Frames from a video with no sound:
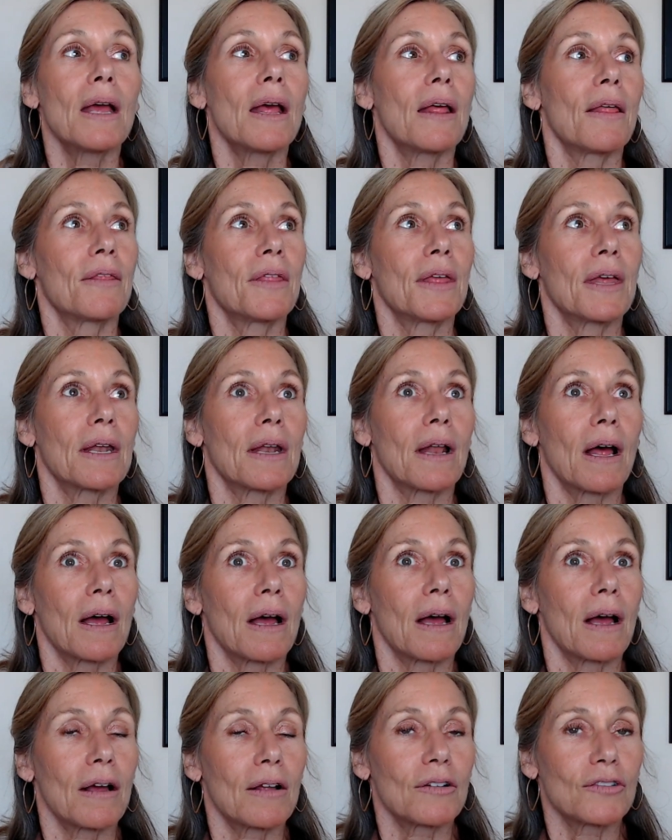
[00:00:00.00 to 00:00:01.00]
then
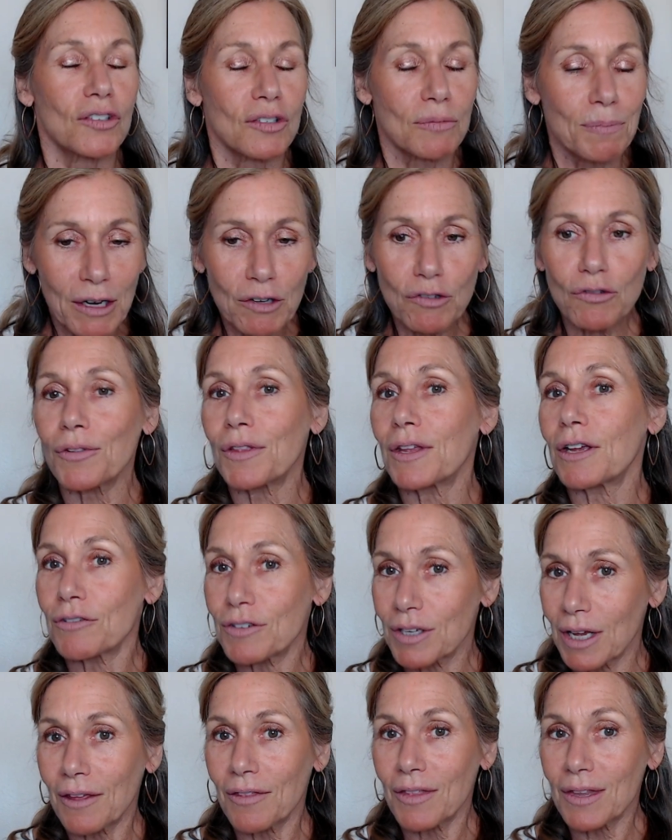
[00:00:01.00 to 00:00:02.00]
just make sure that you're
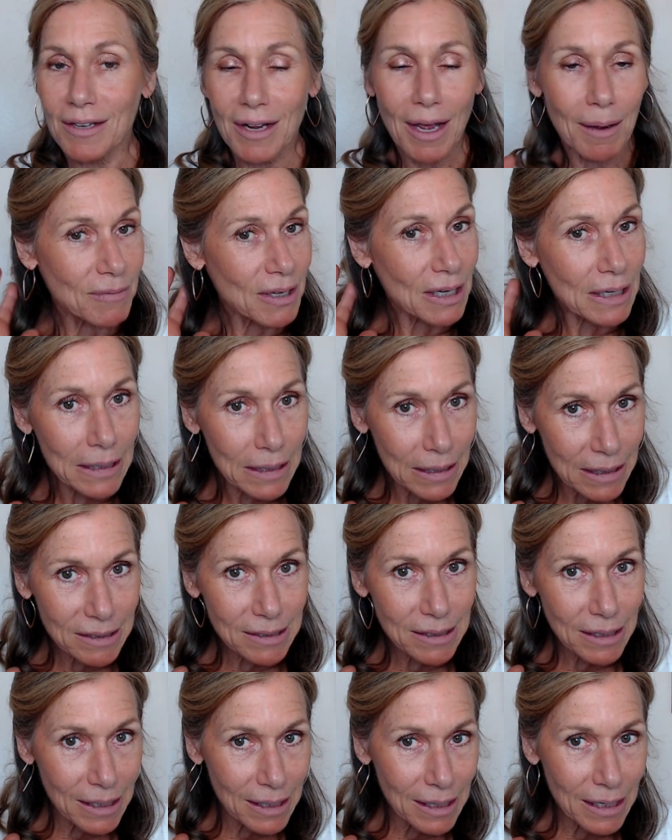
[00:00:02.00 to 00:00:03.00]
taking the time to
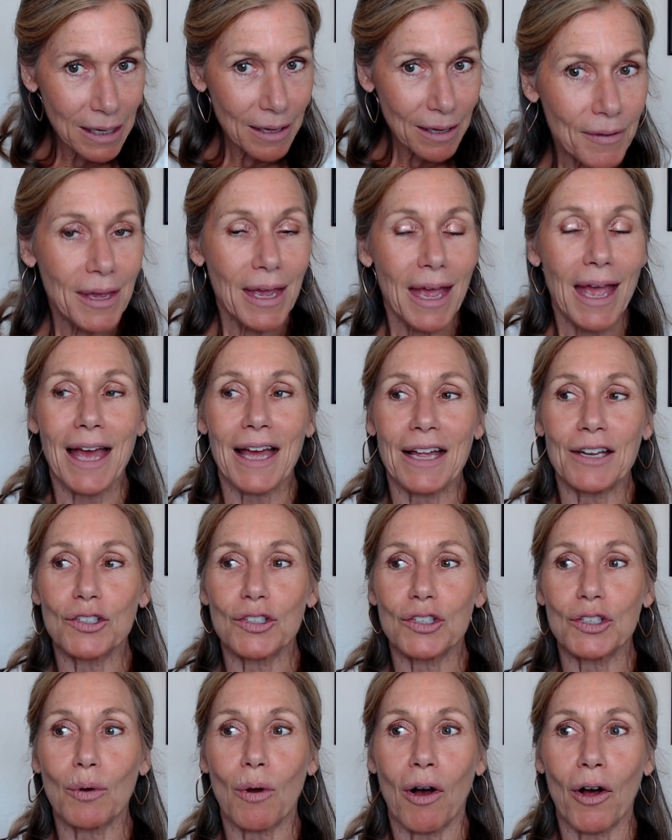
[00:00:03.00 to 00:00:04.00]
listen and
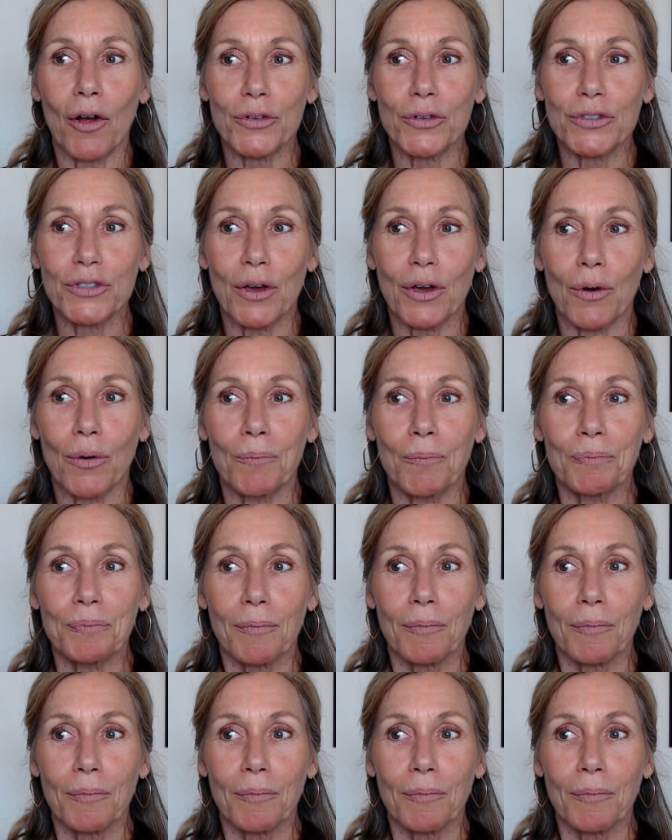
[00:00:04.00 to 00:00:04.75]
to also